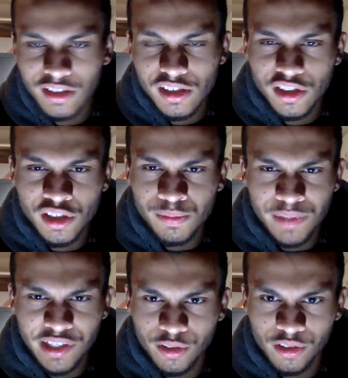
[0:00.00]
Just
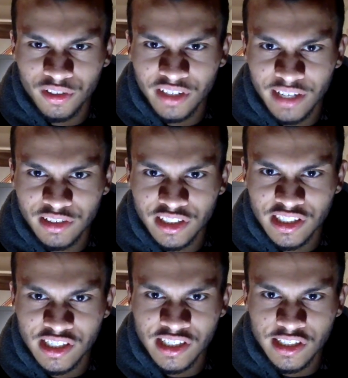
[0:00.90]
make your own life
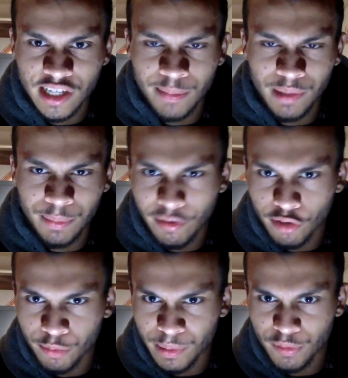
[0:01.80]
decisions and stop blaming
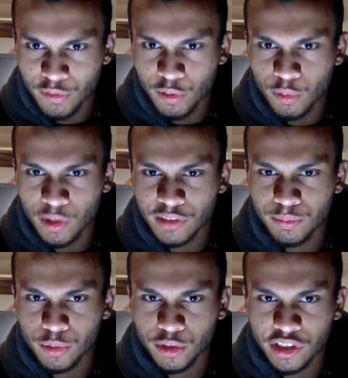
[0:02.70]
other people for what
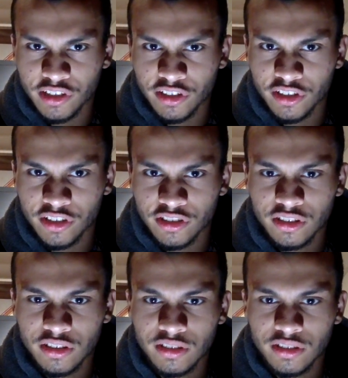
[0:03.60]
your bullshit occurs.